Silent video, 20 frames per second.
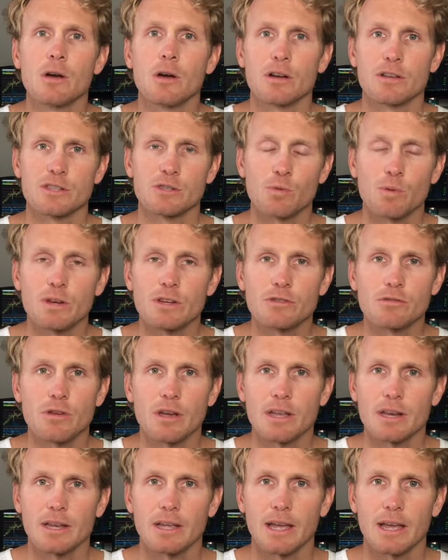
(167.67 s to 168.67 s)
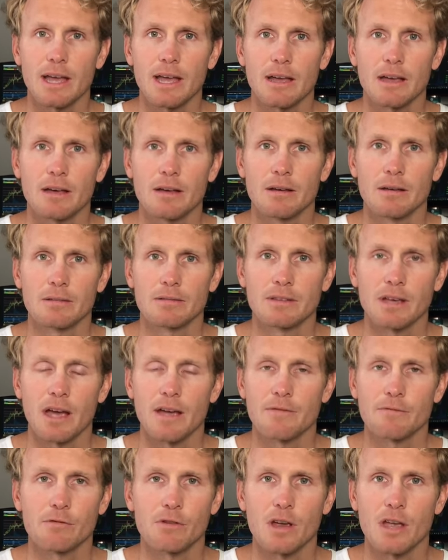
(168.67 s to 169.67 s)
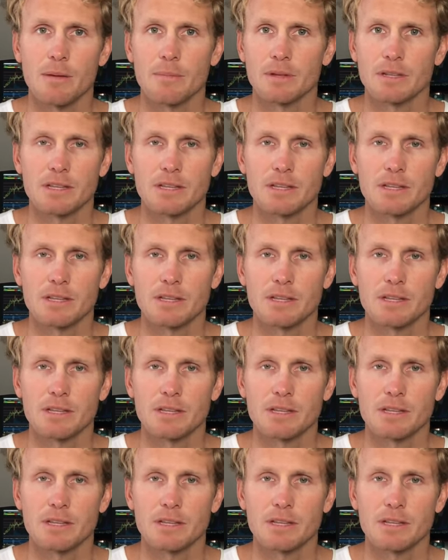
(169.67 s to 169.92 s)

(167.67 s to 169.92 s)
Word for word: a swing trading uh, time frame.